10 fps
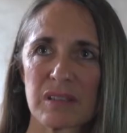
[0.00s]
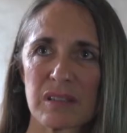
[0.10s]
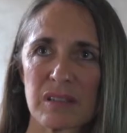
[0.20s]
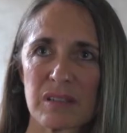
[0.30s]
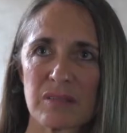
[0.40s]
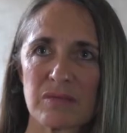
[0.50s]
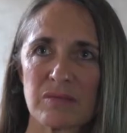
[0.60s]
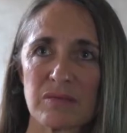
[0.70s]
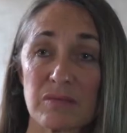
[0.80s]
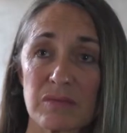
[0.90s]

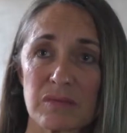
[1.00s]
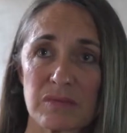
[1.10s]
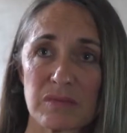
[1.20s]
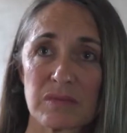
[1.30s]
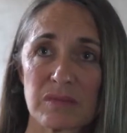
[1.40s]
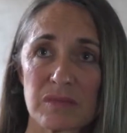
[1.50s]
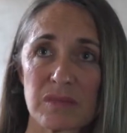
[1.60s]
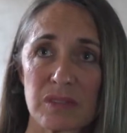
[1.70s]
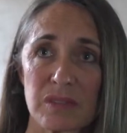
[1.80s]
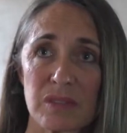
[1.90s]
And
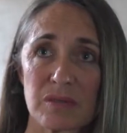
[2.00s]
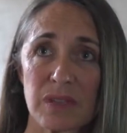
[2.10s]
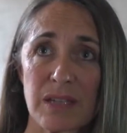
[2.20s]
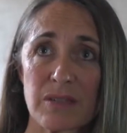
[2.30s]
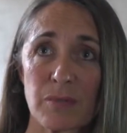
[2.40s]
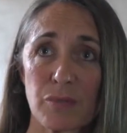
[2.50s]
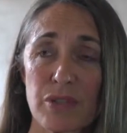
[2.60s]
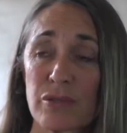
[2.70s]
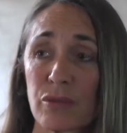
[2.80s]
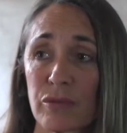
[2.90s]
so as a
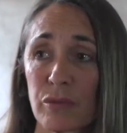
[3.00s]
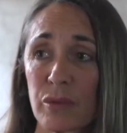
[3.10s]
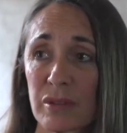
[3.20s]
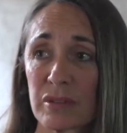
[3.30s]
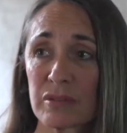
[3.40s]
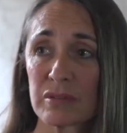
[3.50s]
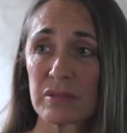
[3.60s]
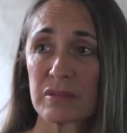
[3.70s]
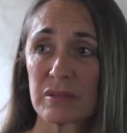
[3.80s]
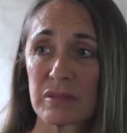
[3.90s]
prisoner of war,
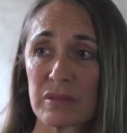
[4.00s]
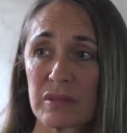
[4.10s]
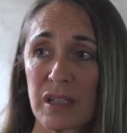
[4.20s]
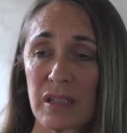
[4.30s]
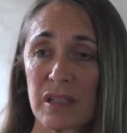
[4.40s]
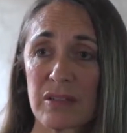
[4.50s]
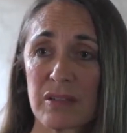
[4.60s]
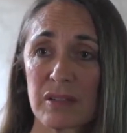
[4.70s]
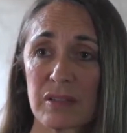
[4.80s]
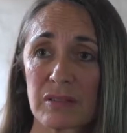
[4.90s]
not
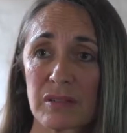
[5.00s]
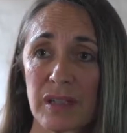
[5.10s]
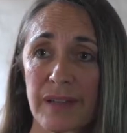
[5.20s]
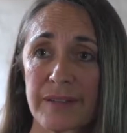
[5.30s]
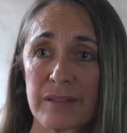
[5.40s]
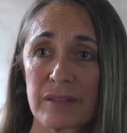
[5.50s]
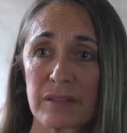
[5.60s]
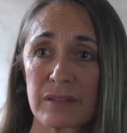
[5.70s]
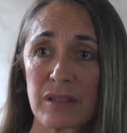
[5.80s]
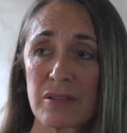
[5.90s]
as a as
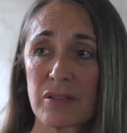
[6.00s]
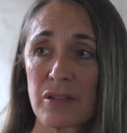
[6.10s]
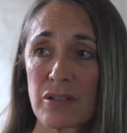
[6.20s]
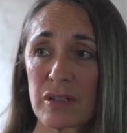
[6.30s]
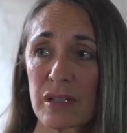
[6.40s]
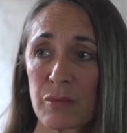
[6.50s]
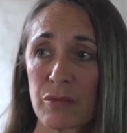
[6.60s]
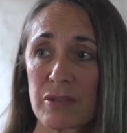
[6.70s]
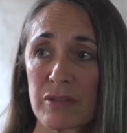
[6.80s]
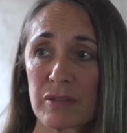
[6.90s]
a concentration camp
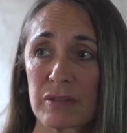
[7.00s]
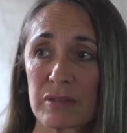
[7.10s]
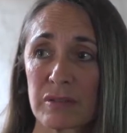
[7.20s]
prisoner.